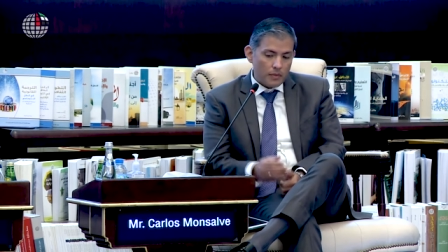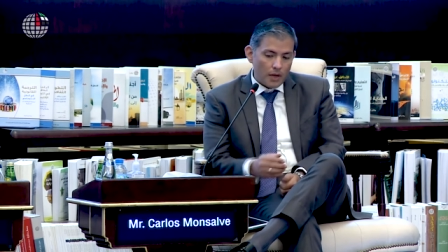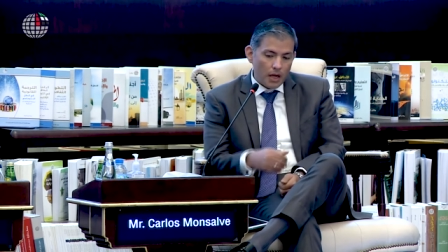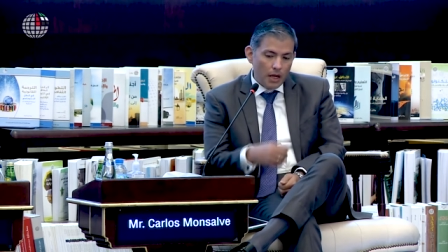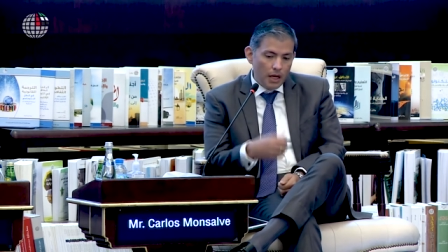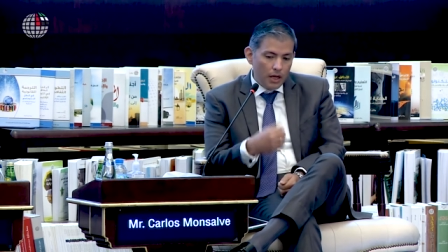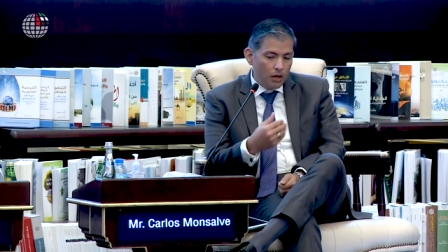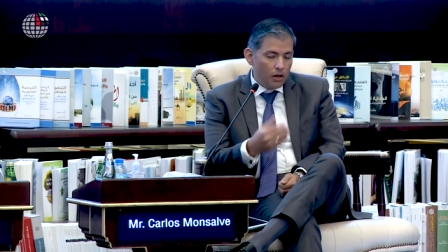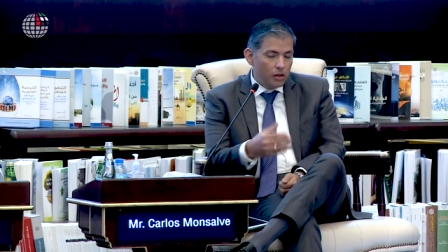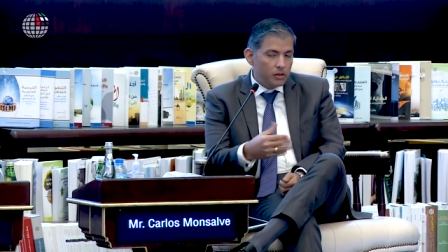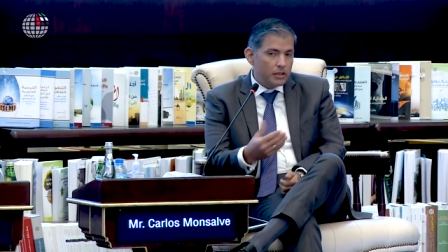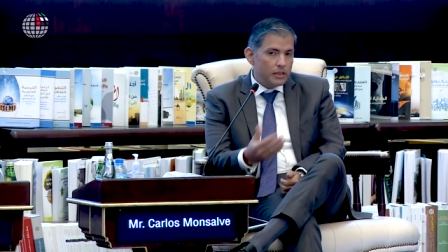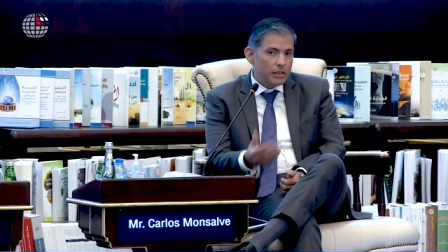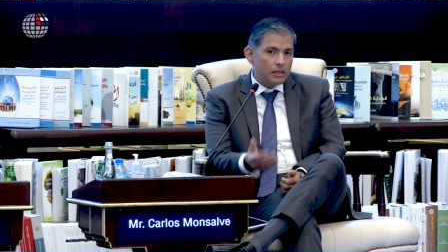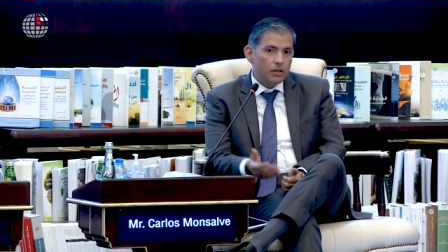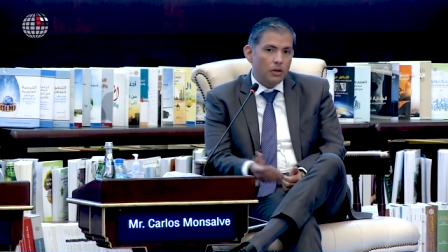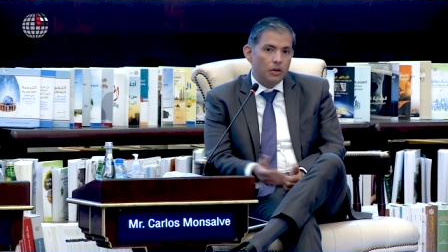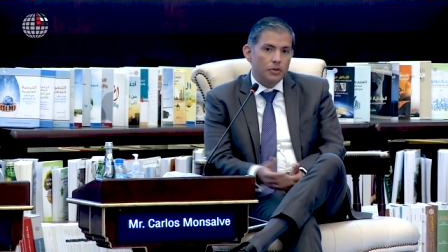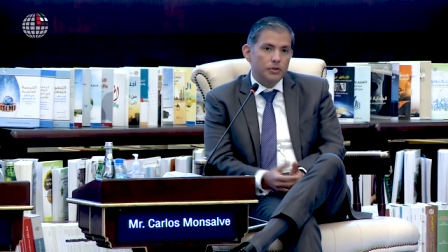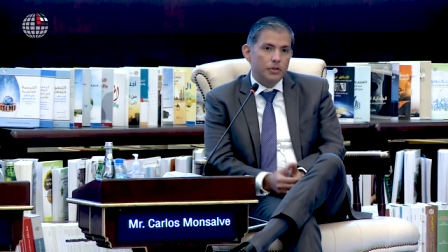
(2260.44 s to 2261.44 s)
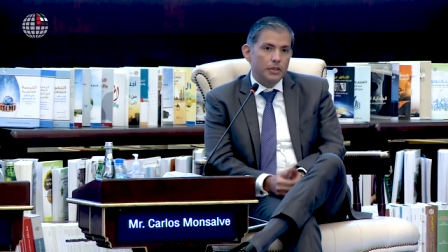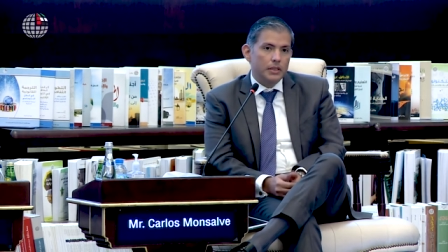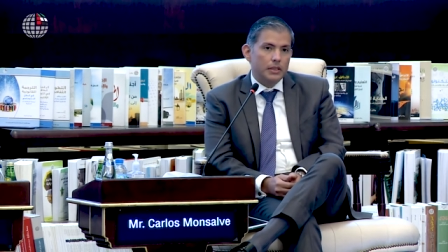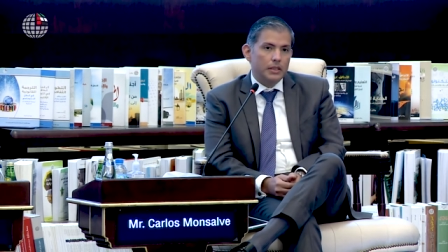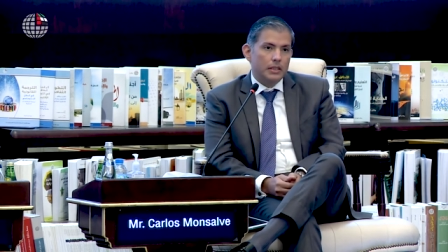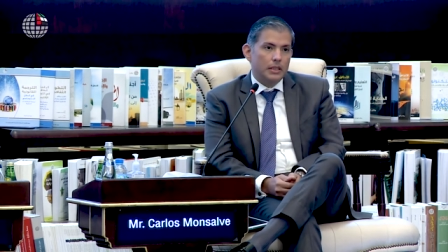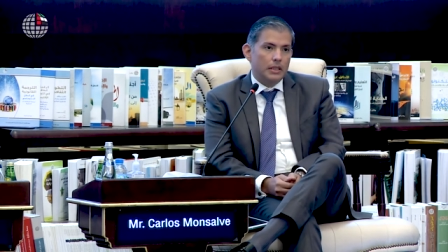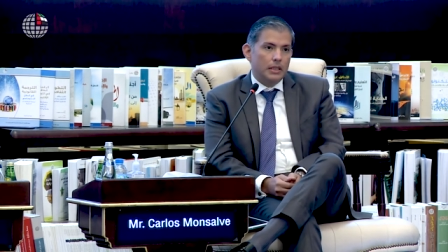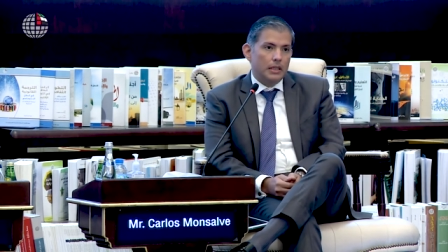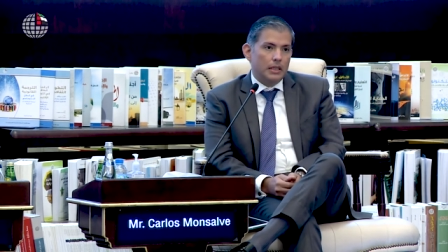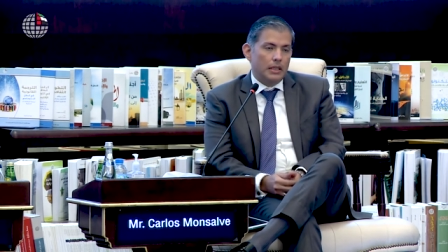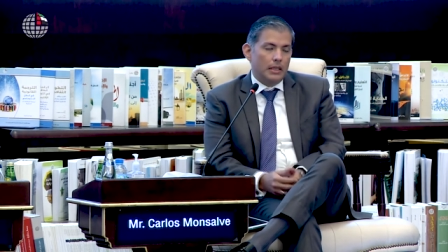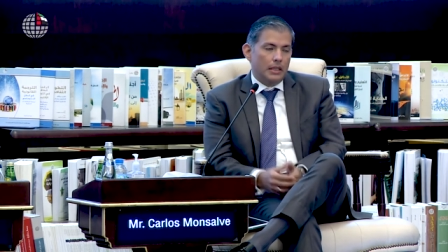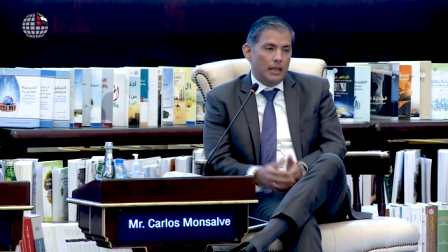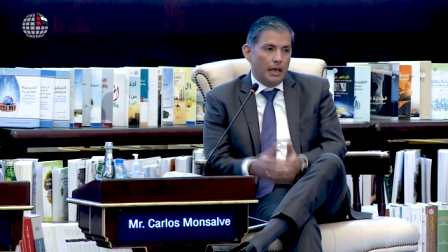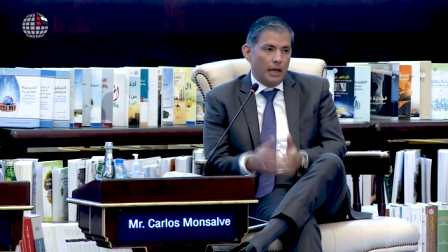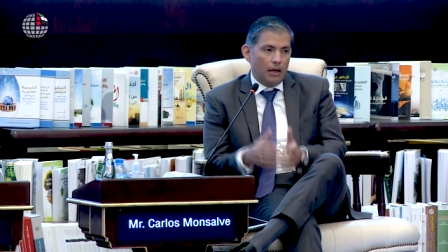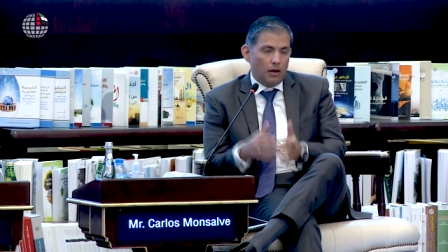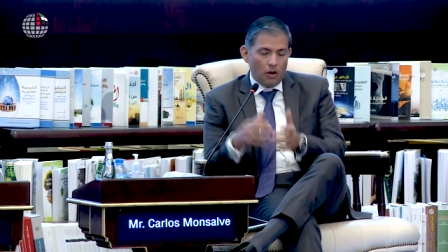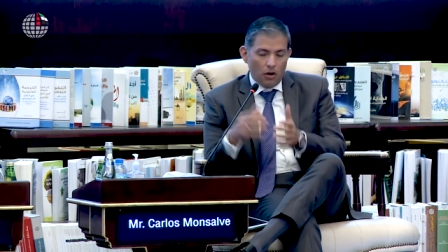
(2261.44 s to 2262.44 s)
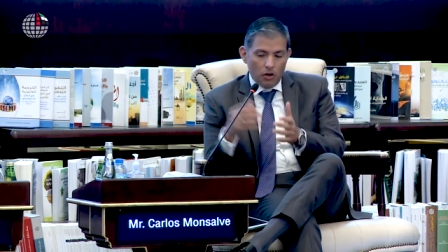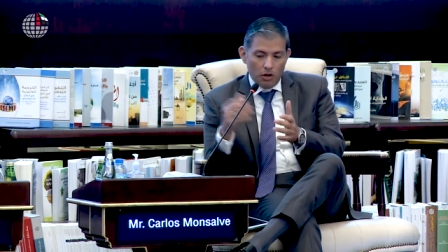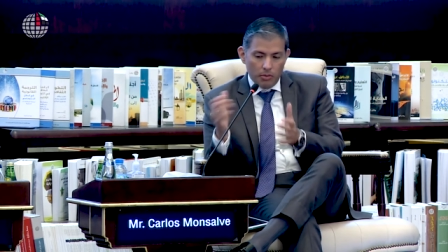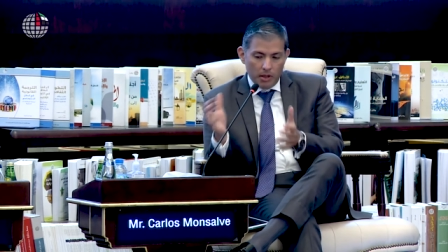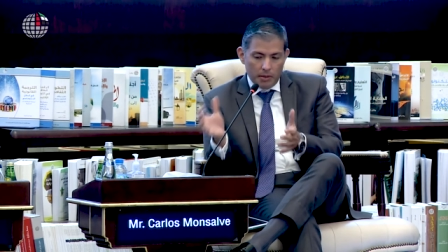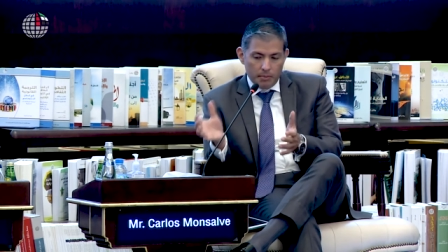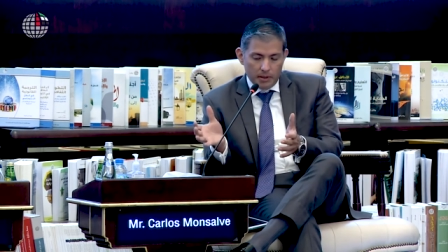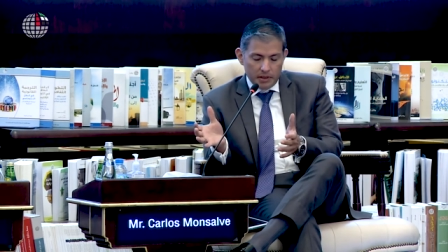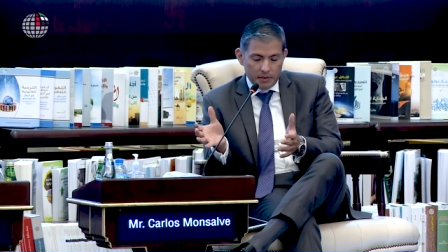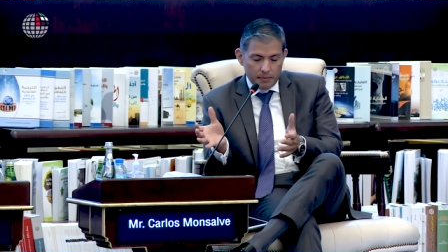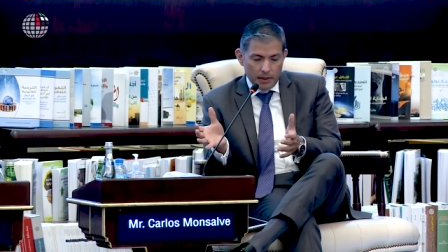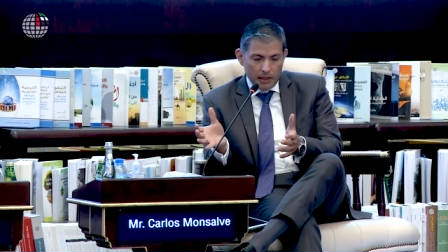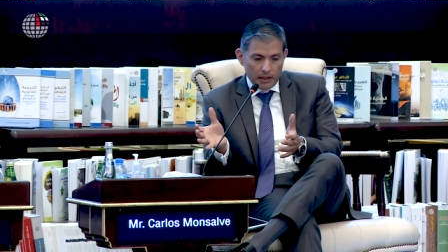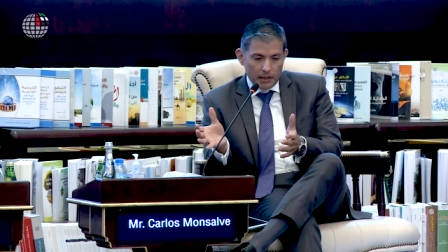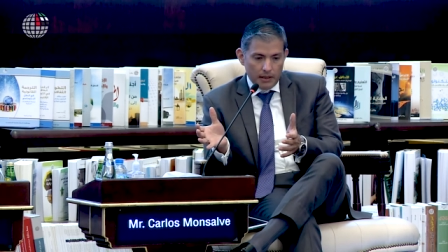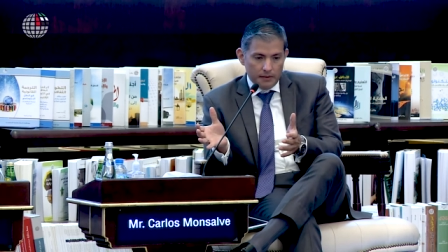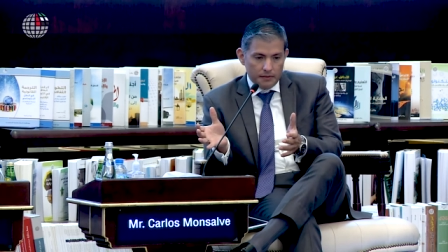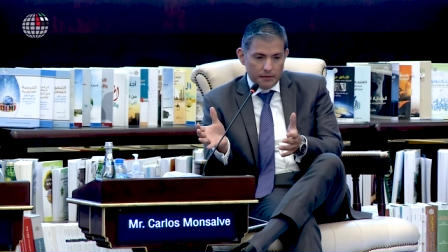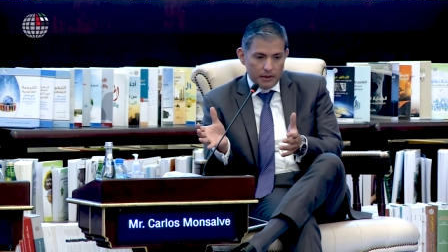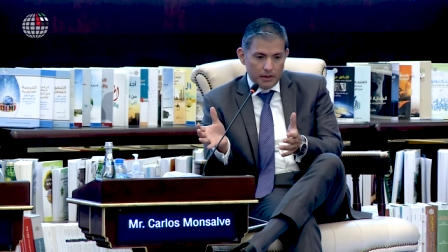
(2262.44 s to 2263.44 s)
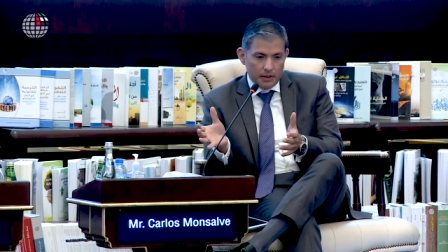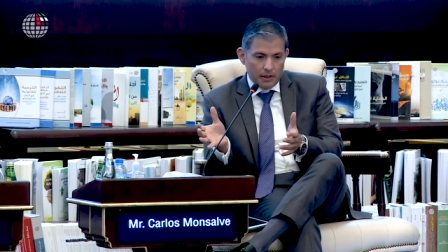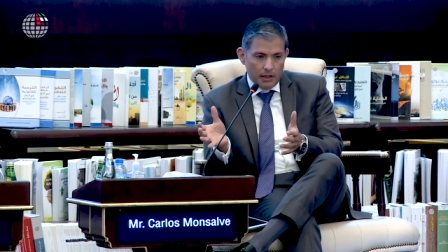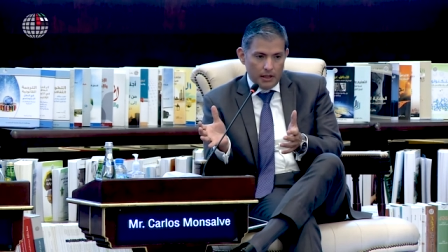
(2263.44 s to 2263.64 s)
In all these countries, the economic perspectives